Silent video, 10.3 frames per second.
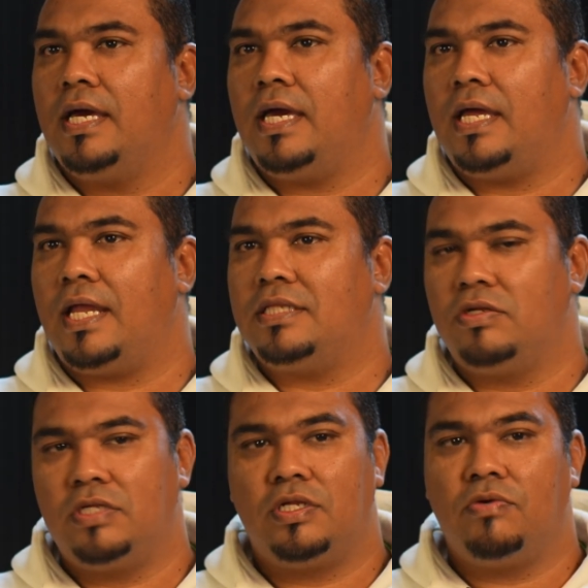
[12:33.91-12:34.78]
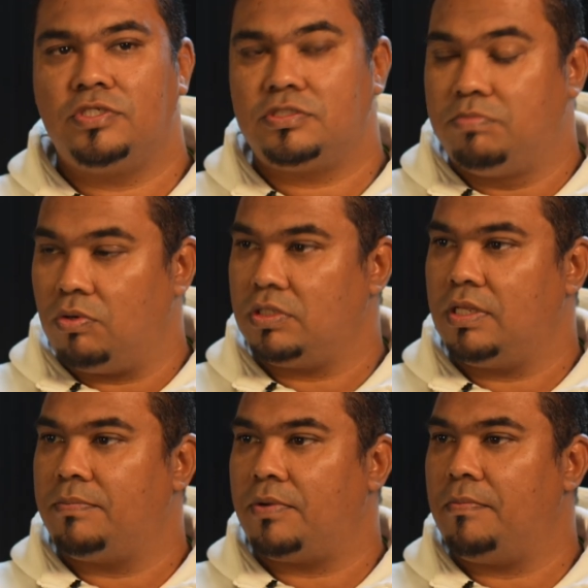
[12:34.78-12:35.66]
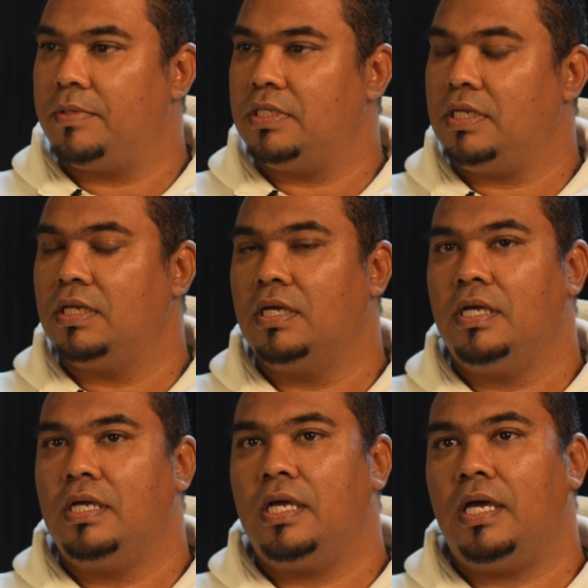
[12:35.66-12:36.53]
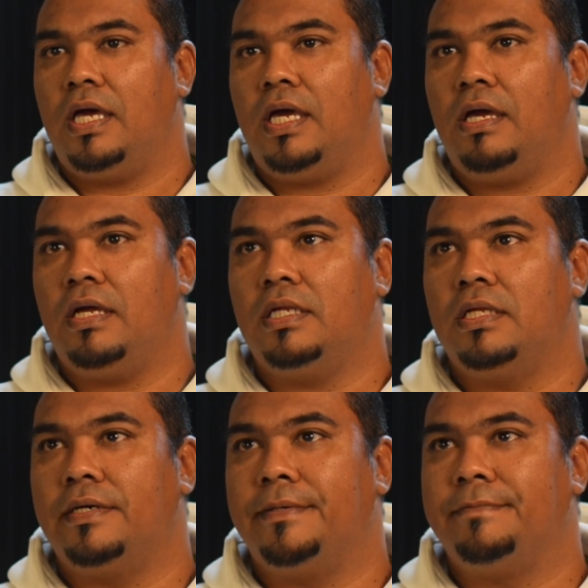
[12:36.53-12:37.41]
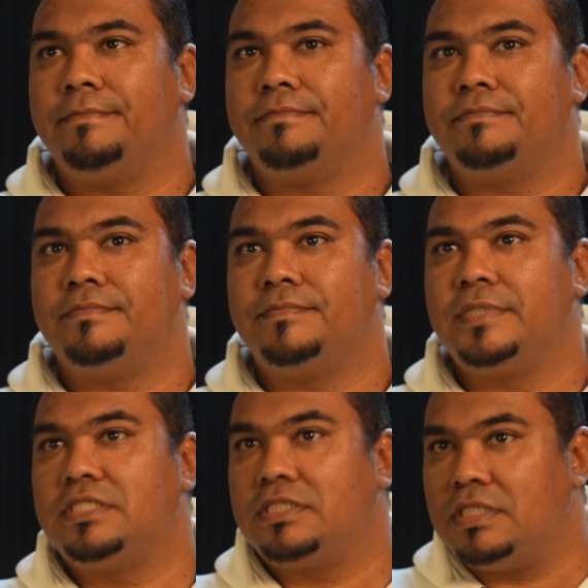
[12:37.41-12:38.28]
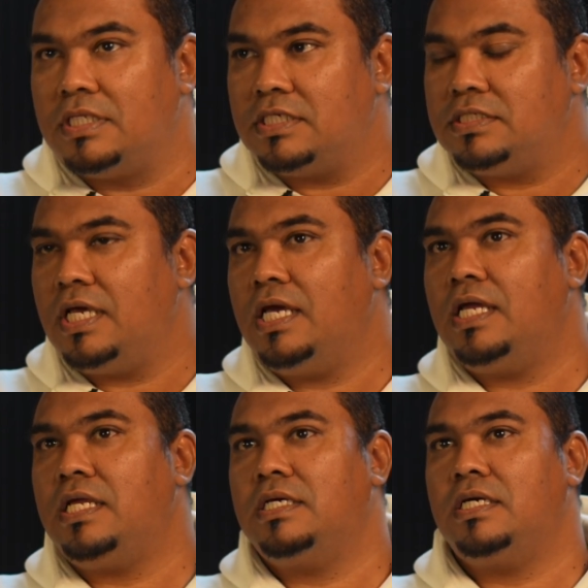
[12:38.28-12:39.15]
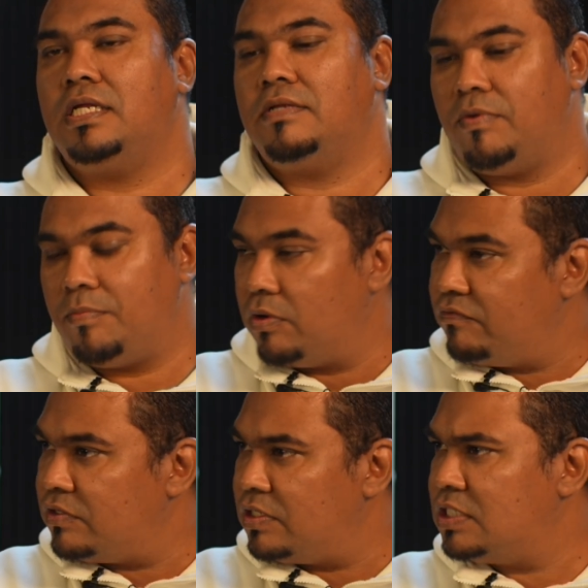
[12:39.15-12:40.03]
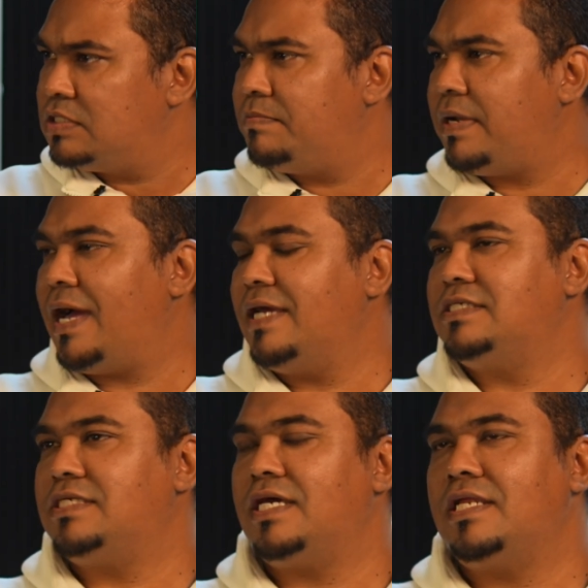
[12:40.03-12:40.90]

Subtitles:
And I told her, no, we just bought the property, and it's in this area, and we bought for this price, and